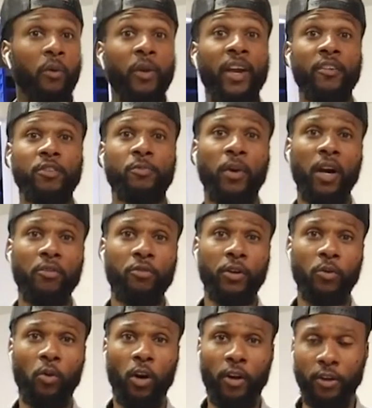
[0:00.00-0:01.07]
we have
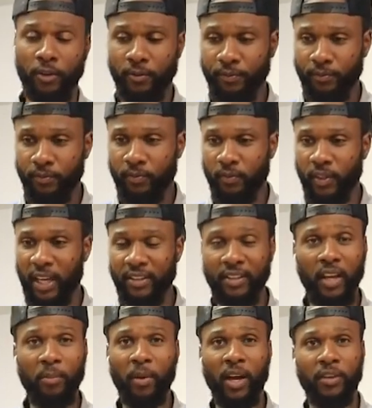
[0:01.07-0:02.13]
spot-free water. That's
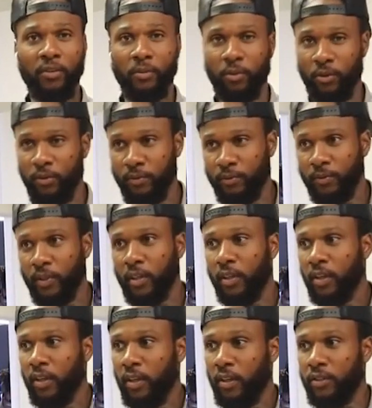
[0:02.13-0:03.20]
not possible.
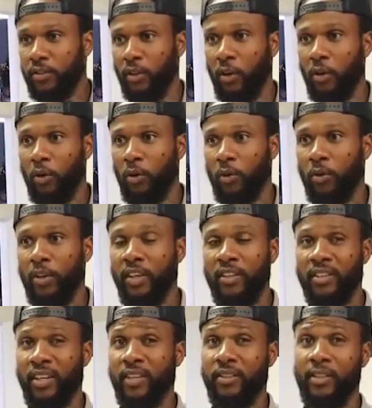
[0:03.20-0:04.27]
So he
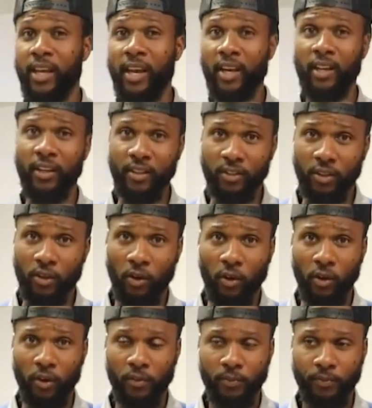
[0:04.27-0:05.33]
said his dad cleans the
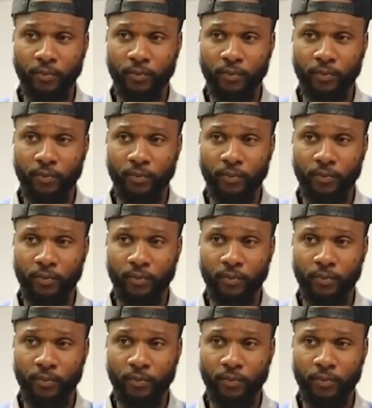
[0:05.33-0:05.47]
car.